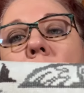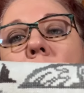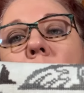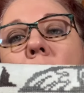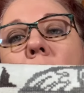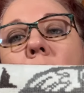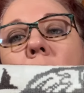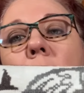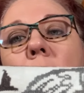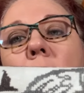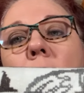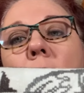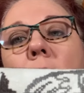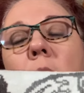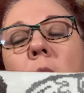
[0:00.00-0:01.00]
but I really
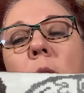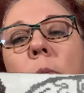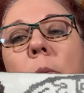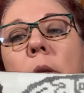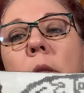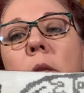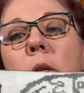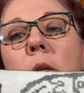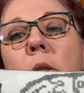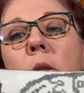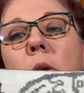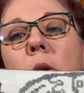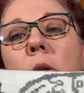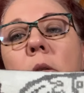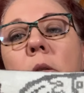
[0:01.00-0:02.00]
liked the way that it
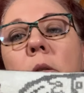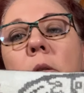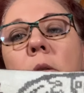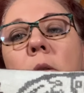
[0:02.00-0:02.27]
looked.